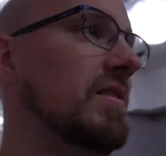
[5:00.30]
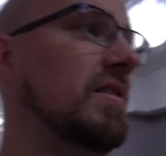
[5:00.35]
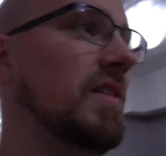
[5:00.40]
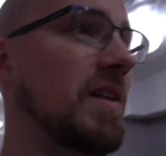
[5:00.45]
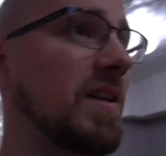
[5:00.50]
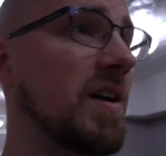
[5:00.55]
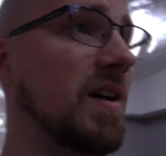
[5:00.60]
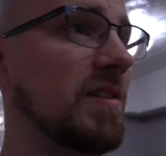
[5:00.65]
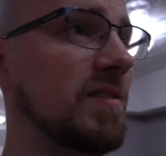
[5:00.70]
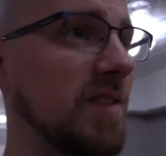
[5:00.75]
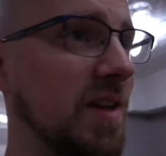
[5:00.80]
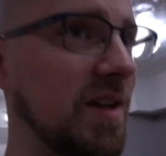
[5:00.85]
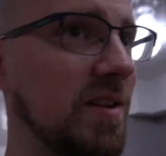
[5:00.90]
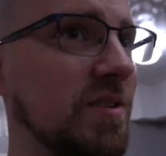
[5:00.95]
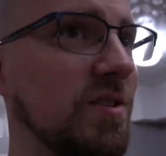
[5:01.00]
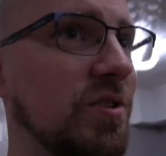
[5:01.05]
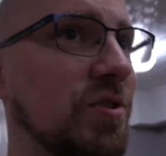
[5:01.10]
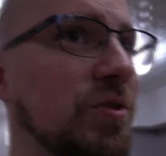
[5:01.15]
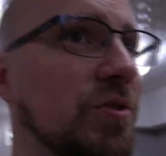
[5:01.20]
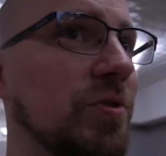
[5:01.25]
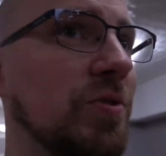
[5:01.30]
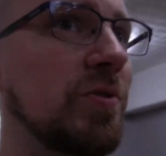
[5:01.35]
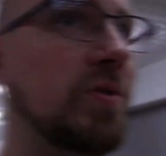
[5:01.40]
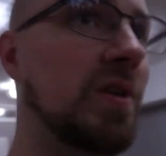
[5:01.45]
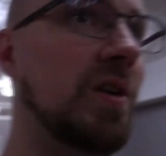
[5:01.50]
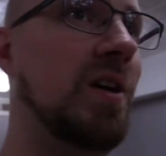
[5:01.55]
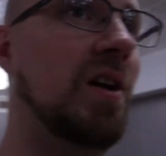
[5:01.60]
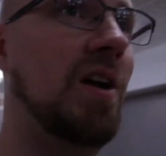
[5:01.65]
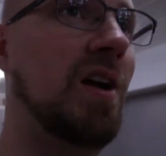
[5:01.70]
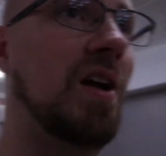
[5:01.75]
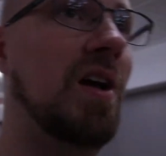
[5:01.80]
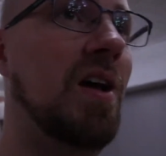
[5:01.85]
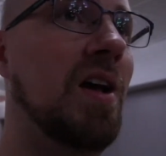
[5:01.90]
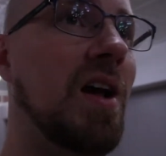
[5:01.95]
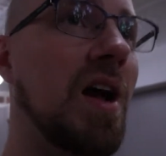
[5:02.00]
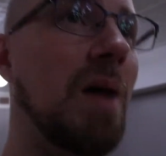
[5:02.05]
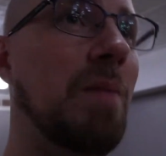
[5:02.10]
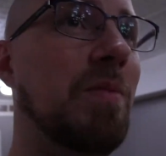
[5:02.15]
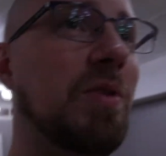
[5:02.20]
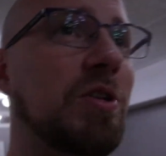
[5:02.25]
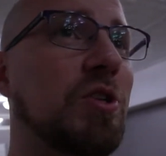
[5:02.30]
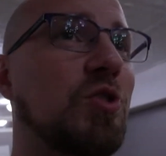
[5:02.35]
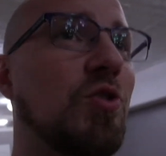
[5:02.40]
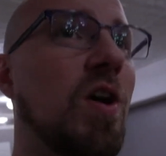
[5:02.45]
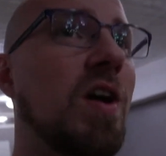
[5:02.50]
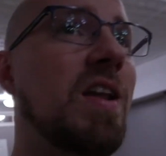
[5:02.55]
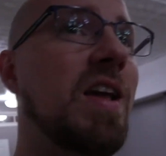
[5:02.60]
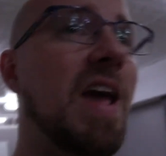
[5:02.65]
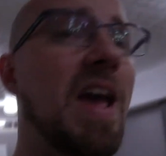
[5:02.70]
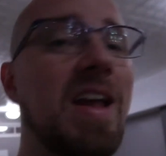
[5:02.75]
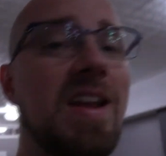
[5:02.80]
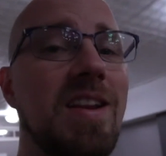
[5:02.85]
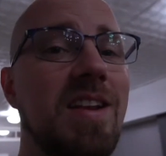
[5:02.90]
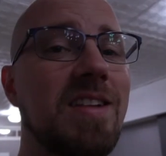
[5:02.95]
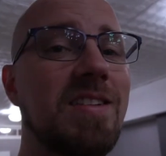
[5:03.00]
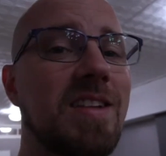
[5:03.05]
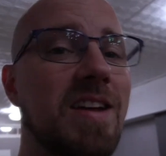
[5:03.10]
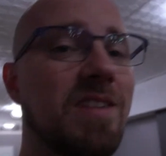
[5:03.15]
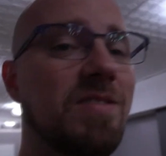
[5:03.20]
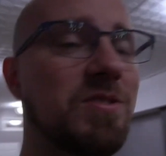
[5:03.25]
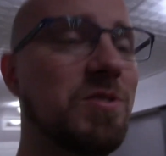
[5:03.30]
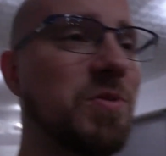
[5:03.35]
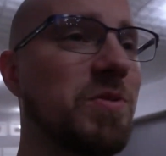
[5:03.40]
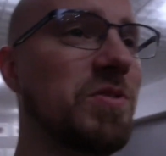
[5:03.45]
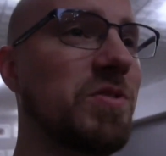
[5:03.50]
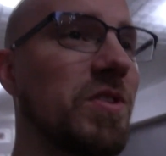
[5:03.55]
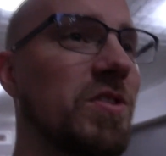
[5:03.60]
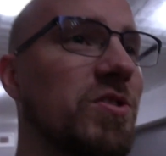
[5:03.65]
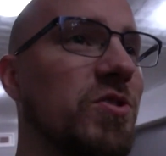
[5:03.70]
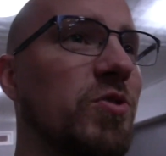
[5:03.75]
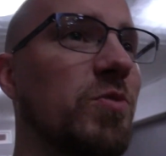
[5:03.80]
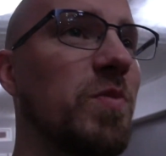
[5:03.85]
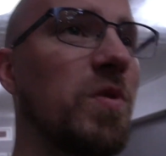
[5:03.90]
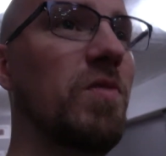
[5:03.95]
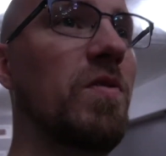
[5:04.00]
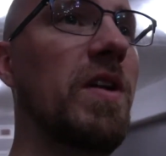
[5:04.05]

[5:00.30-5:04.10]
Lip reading: like I tend to. I'm going to try to edit it down so it's not super